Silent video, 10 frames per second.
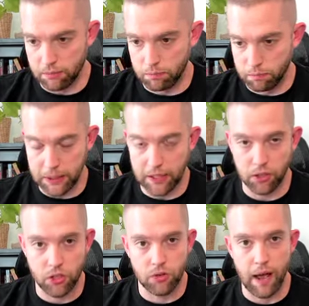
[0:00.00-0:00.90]
beginner
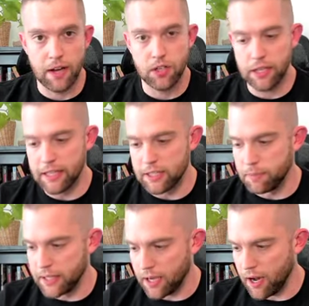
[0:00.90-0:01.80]
strategy is
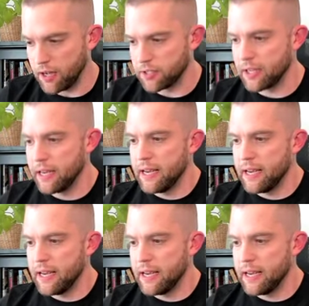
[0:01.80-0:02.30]
because